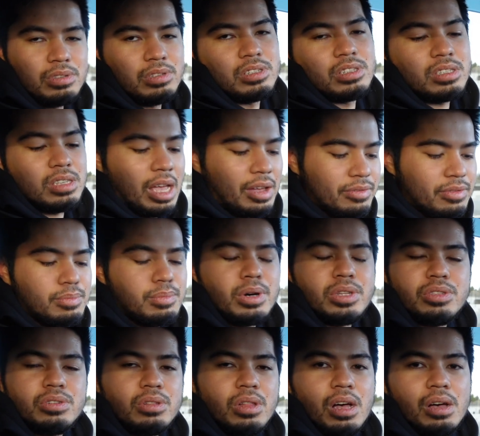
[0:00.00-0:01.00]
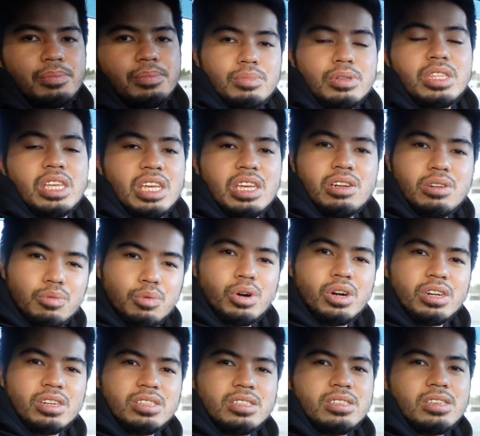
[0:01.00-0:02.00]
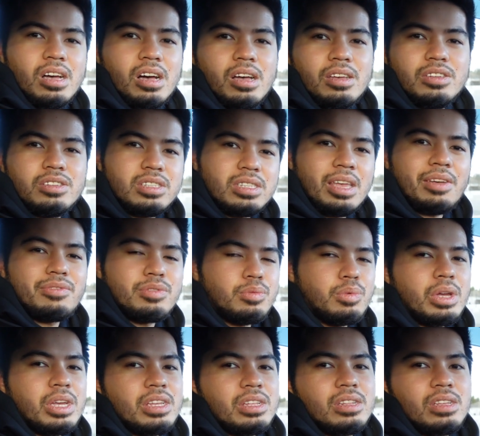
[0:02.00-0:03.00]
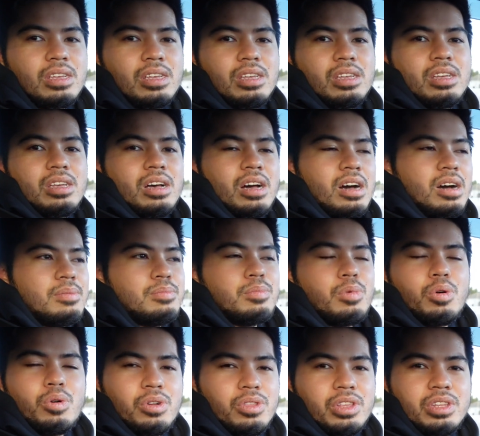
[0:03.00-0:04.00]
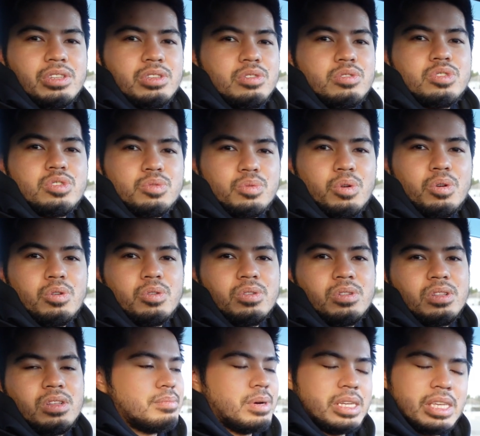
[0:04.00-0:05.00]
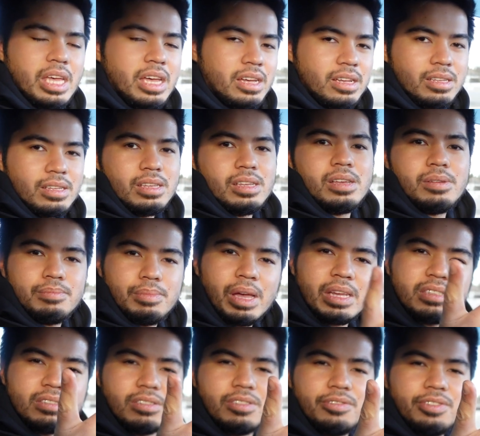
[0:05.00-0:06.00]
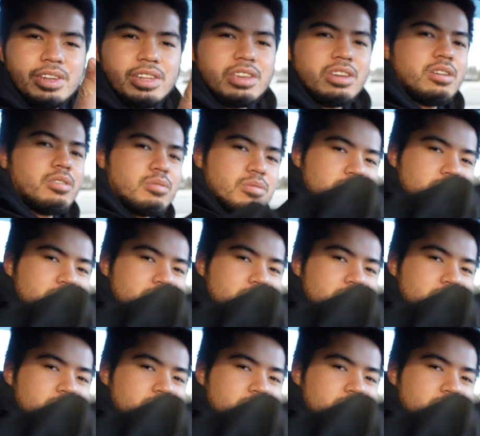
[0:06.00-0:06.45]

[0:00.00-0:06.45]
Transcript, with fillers: you just have to bundle up, but the heater works. Uh, you just have to wait uh, more than usual. But yeah, back to the video.